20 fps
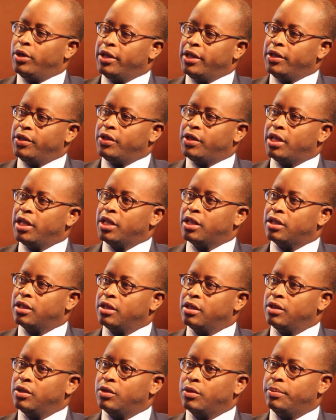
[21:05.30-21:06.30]
of Education
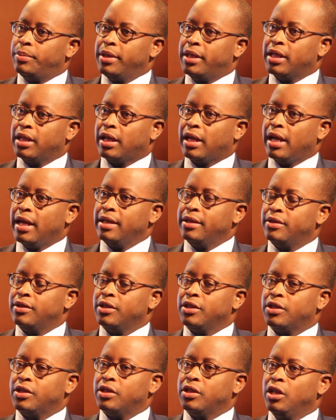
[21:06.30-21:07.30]
in Topeka,
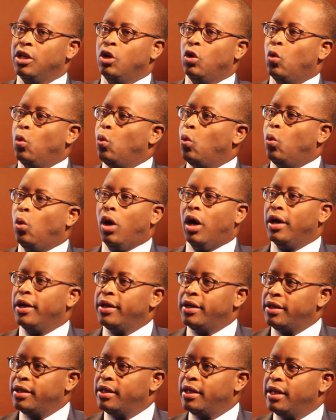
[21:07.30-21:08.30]
Kansas,
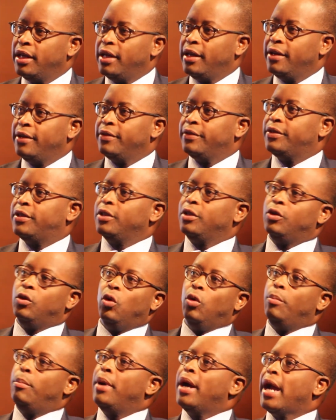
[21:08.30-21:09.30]
to go
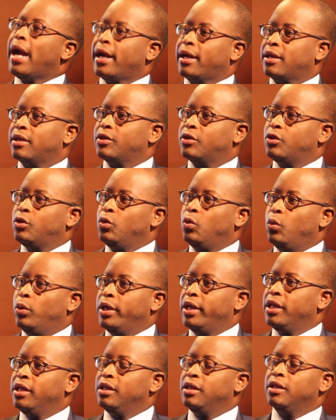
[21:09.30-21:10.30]
back to
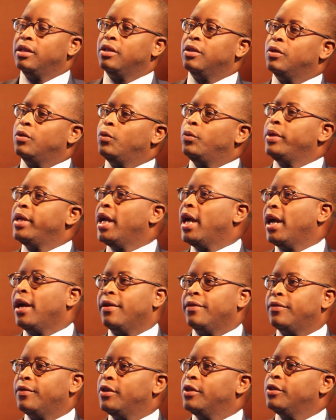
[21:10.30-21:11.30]
where we have
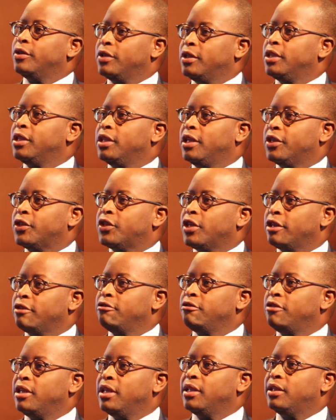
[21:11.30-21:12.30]
a
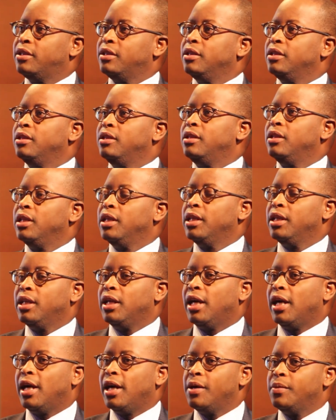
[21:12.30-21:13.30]
segregated
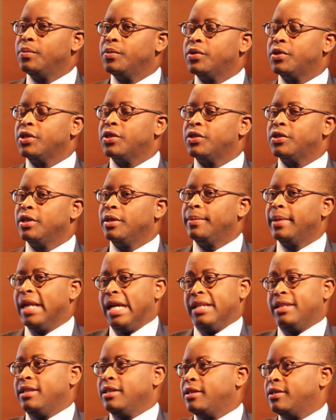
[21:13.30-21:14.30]
system. And I
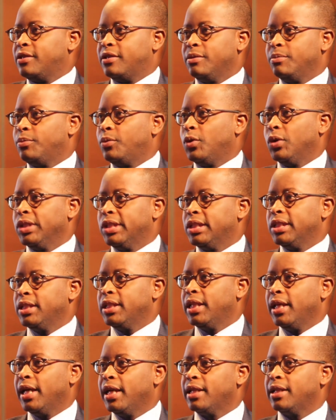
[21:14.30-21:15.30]
think it's important
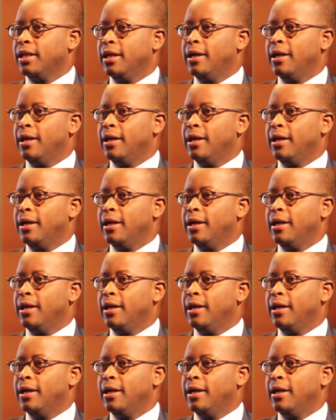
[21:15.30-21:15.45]
that